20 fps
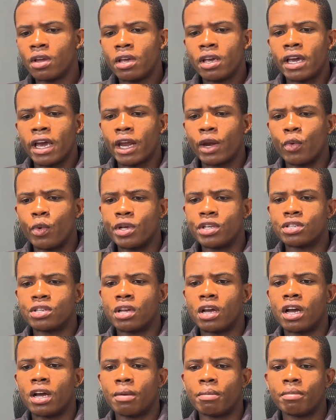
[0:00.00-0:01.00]
Anyways,
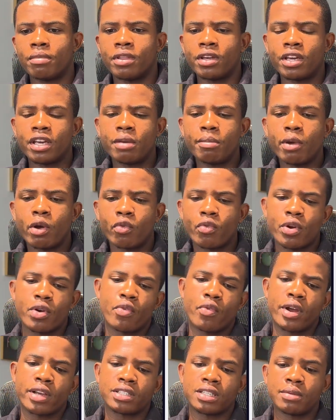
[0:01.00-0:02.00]
the email
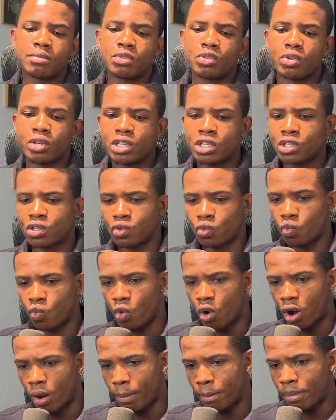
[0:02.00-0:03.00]
redirect them to this
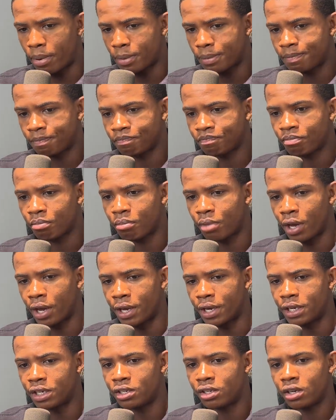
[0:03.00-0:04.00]
swap
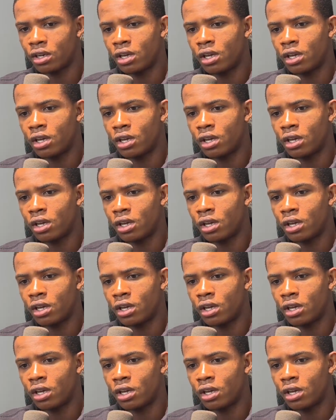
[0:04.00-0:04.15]
page,